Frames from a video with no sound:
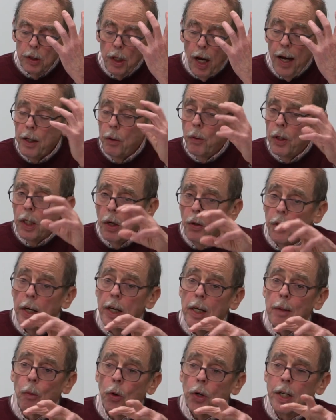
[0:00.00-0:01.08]
I don't want to go into
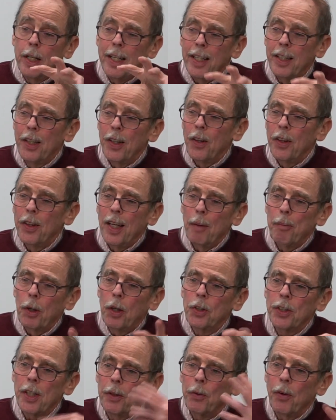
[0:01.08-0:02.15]
any more detail than that
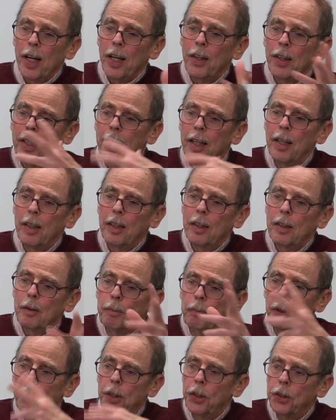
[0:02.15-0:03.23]
because I'd rather get
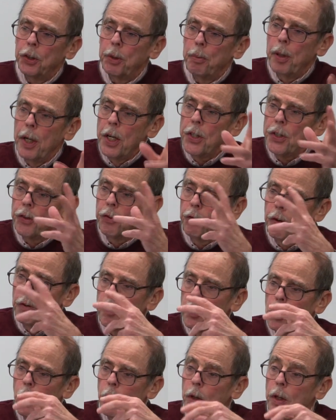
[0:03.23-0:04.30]
participation
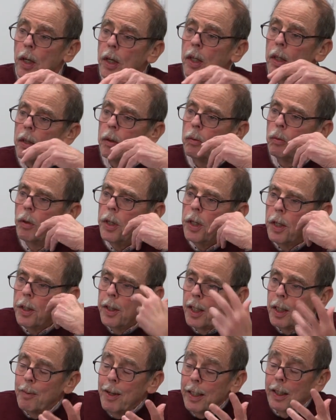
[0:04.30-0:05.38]
from you. What do you
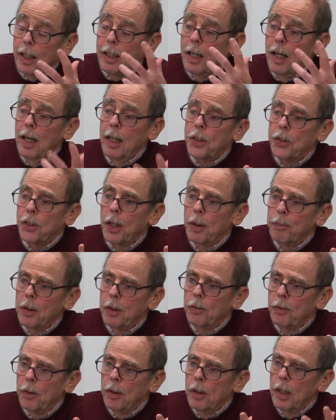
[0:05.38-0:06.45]
think about the concept
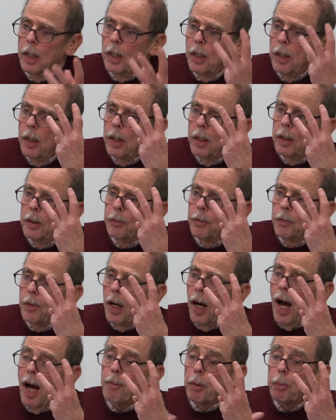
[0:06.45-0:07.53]
of the,
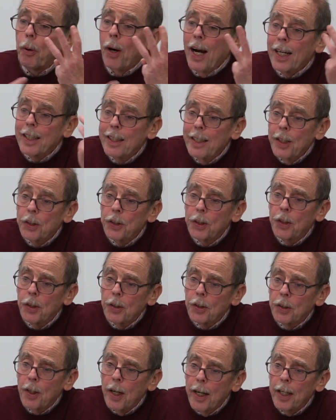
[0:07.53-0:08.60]
I'm a practitioner
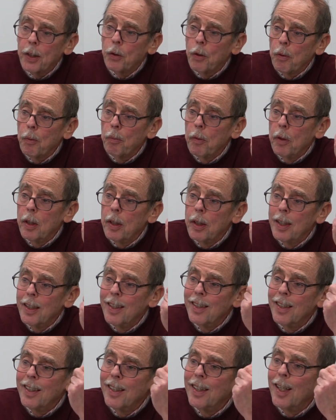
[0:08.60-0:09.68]
trying to
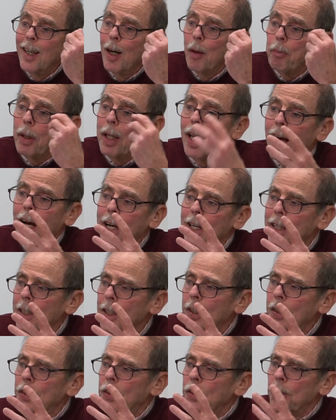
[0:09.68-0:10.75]
apply
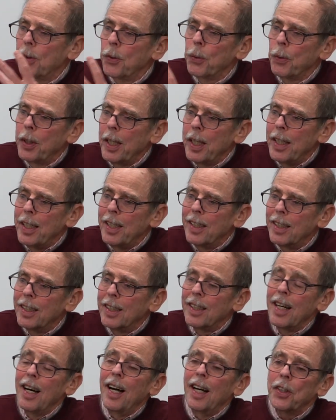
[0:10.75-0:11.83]
these three
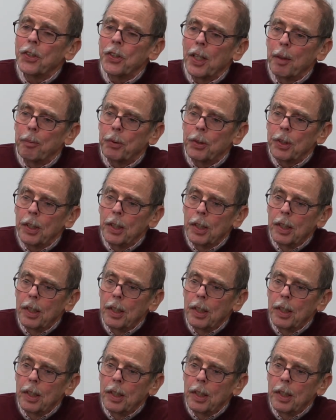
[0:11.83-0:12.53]
concepts